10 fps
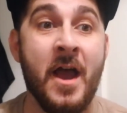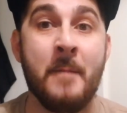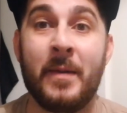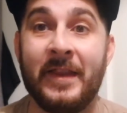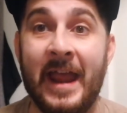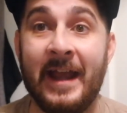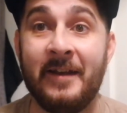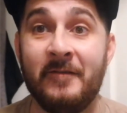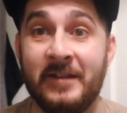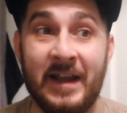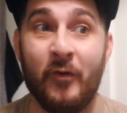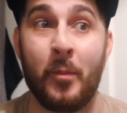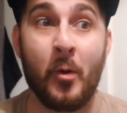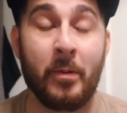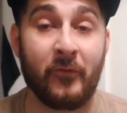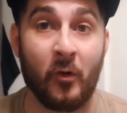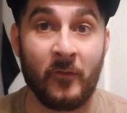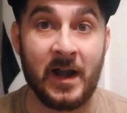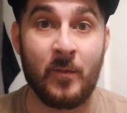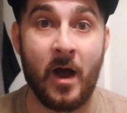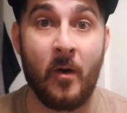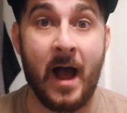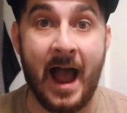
But then Liverpool performed really well.